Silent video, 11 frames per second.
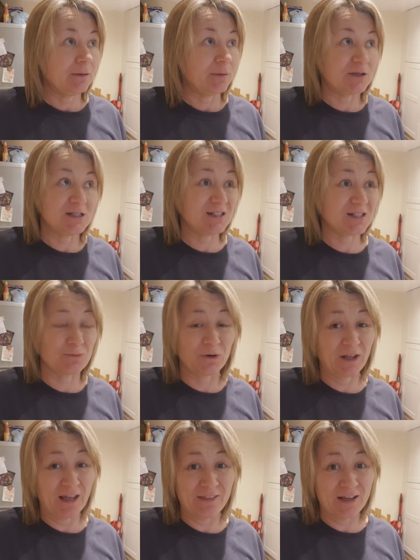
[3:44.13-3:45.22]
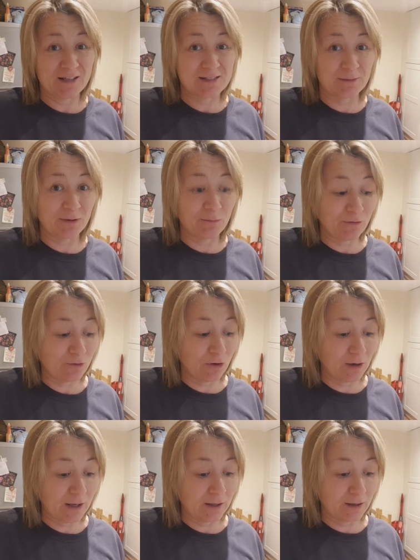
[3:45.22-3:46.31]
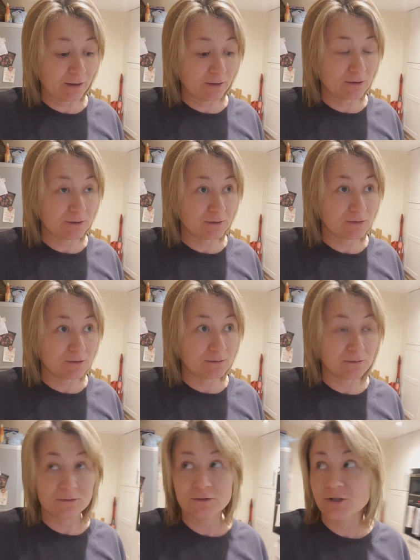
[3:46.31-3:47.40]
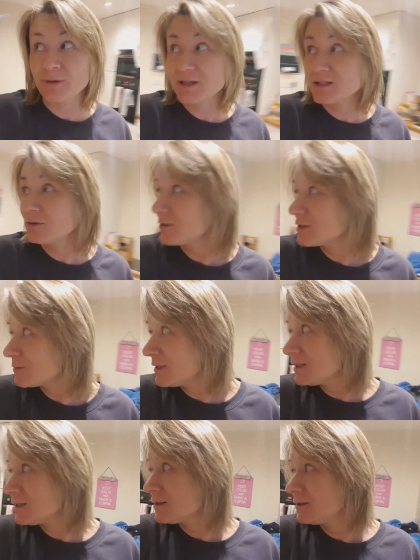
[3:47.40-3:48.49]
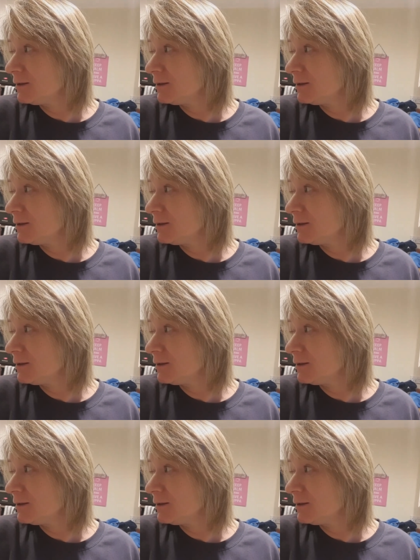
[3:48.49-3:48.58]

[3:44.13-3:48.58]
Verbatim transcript: because he doesn't want to get this. I mean, we've got like two weeks till Christmas.